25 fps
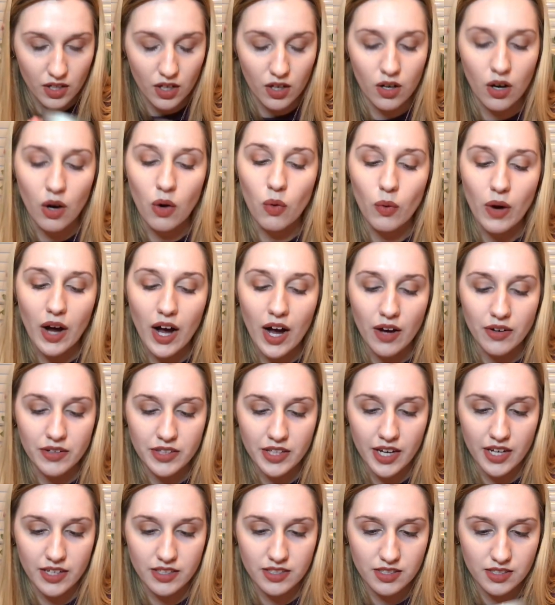Oh wow,
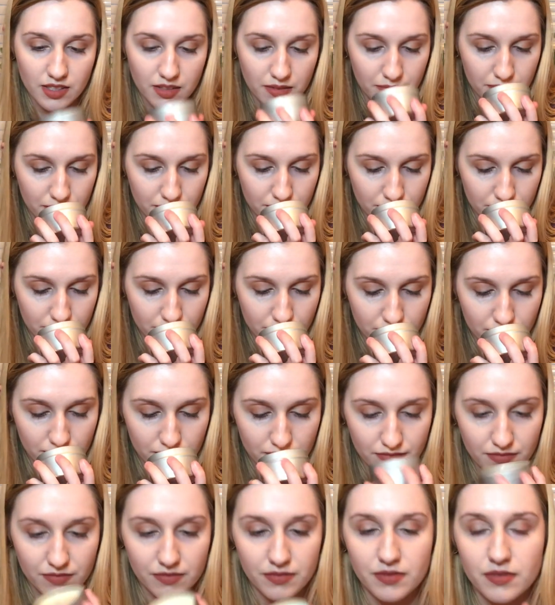yes.
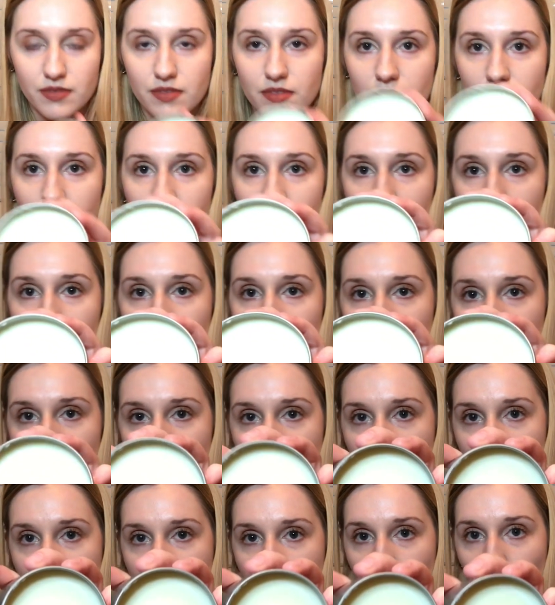It's
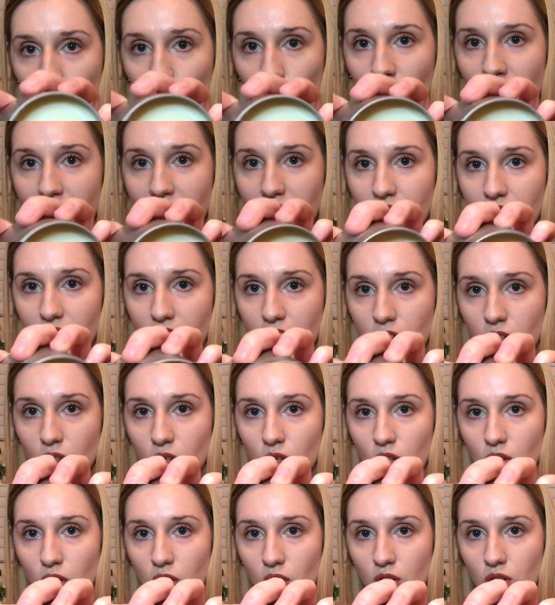just a white
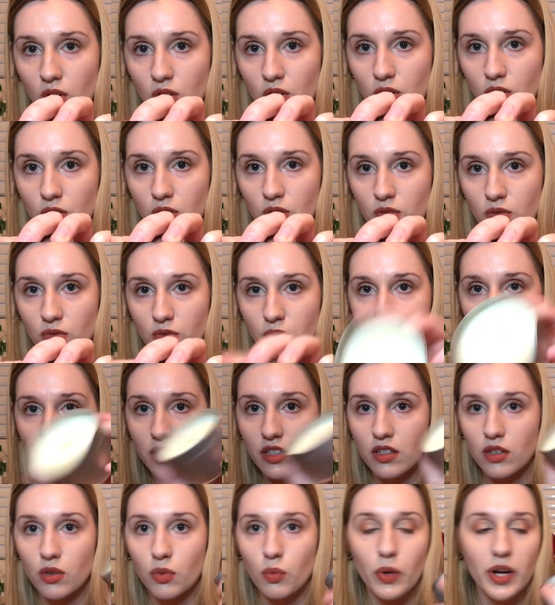candle,
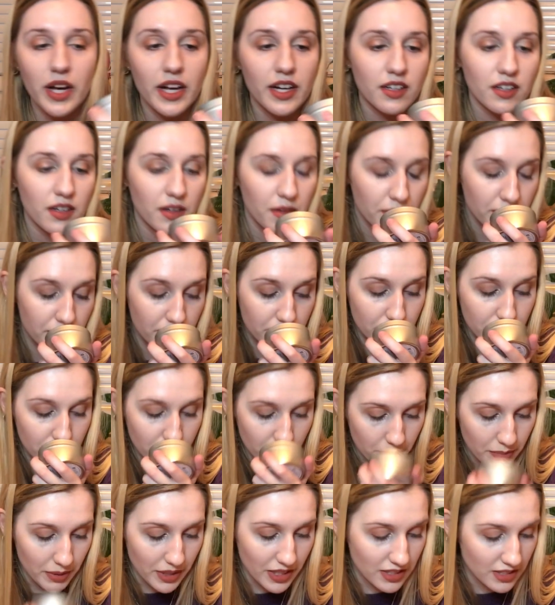regular wick,
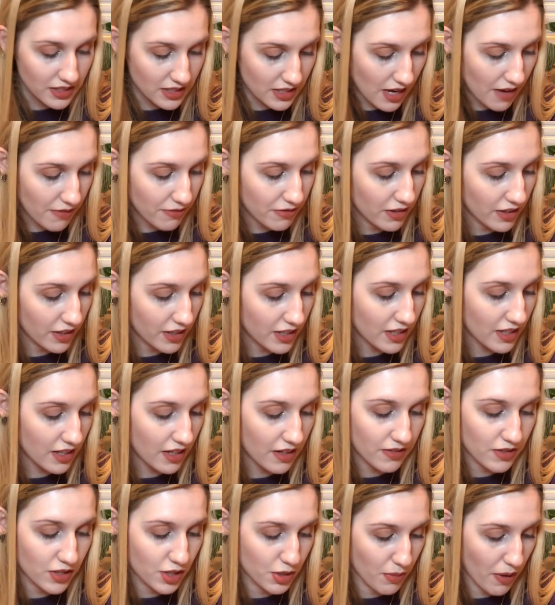but it
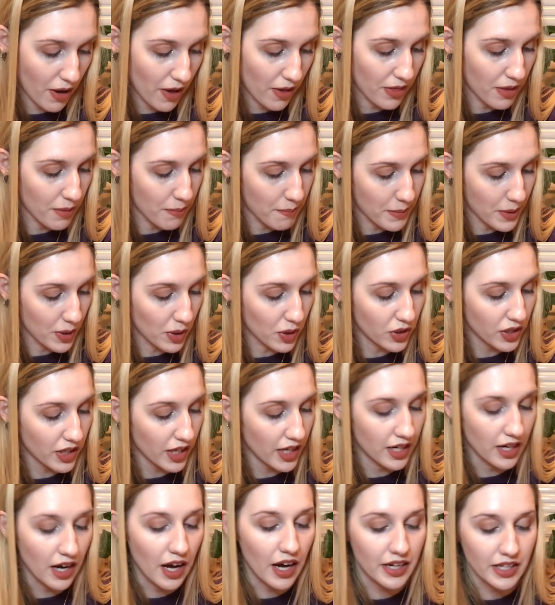definitely smells the milk
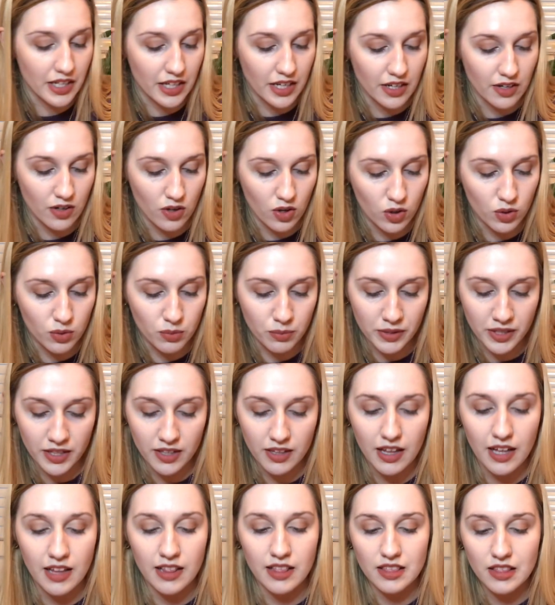and honey and
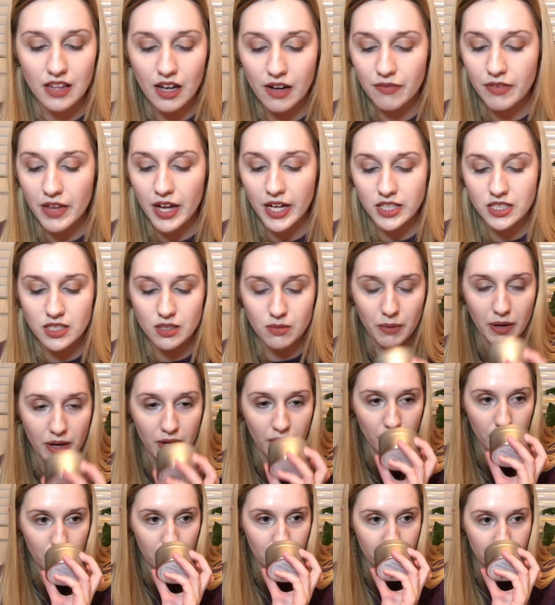oatmeal. I love that
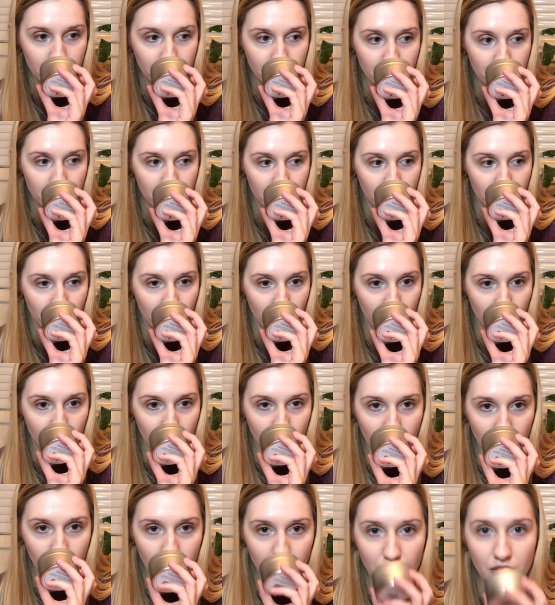smell.
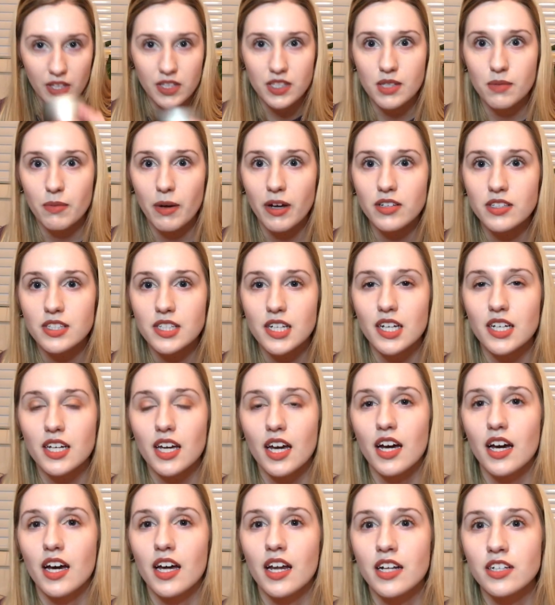It smells
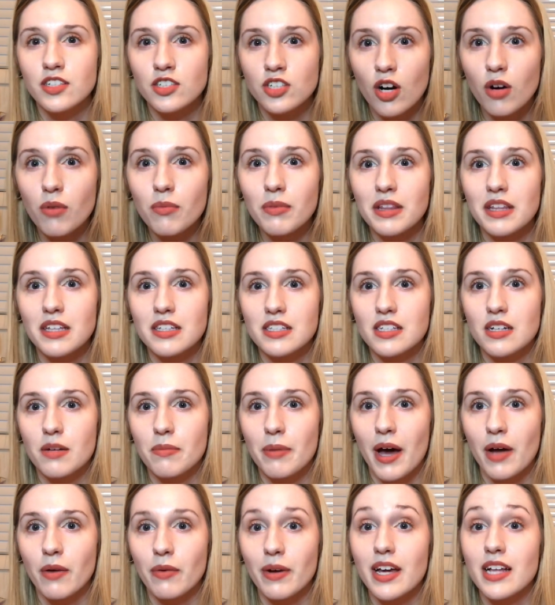like, and I don't mean this in a
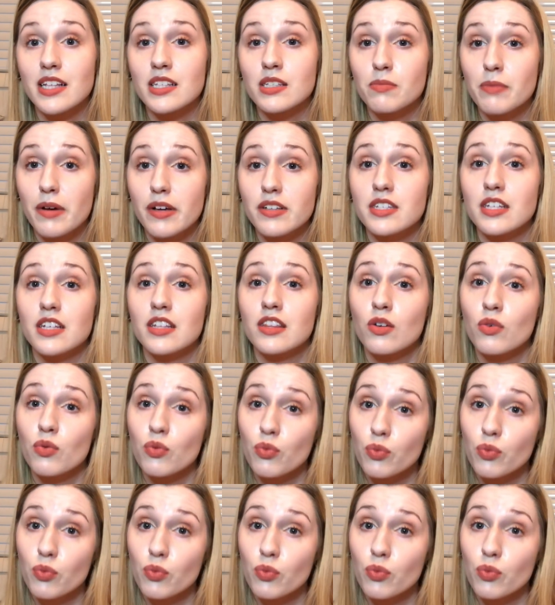bad way, it smells like the